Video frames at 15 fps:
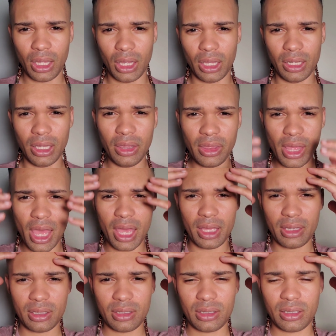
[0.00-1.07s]
And in
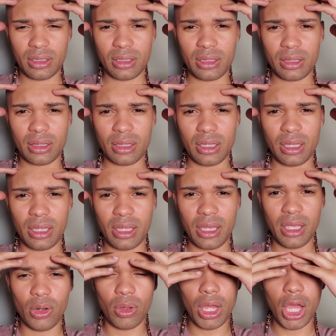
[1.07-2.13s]
that,
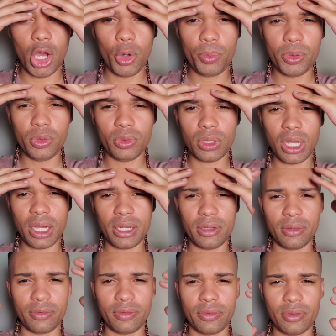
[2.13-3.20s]
it'll help you kind
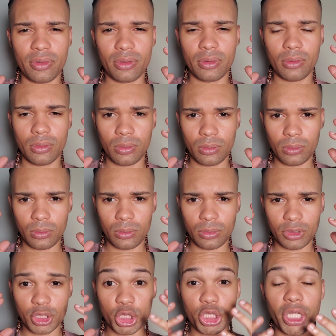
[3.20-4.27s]
of
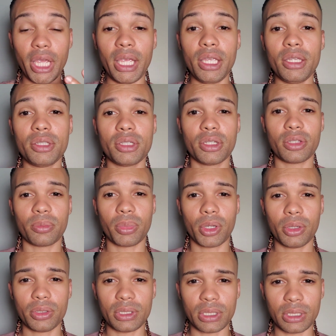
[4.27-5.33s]
change as a
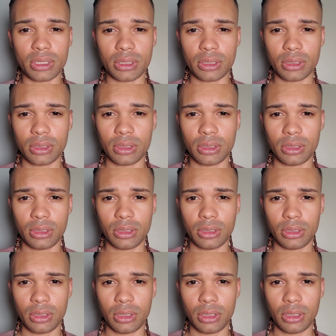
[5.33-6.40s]
person.
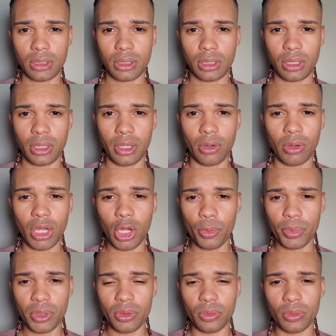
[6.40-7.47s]
It'll
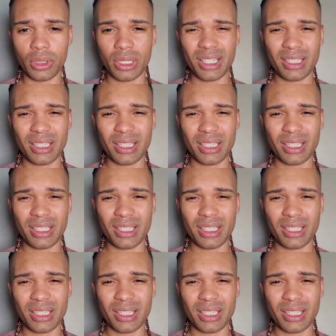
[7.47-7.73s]
help you